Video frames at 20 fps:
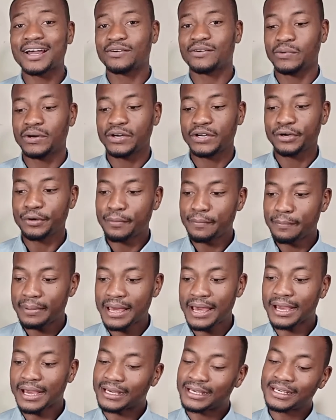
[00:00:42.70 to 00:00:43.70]

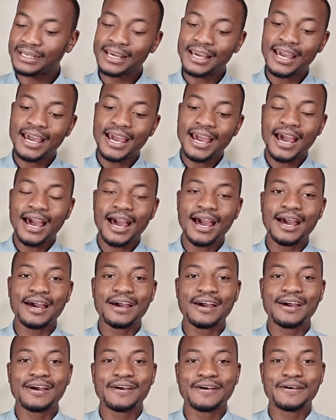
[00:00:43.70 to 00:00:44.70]

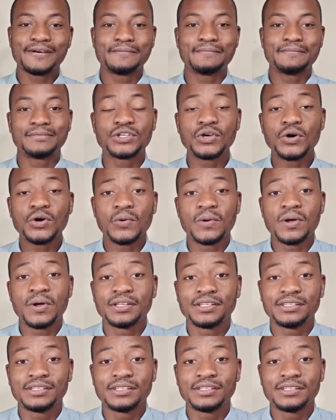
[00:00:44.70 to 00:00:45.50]
So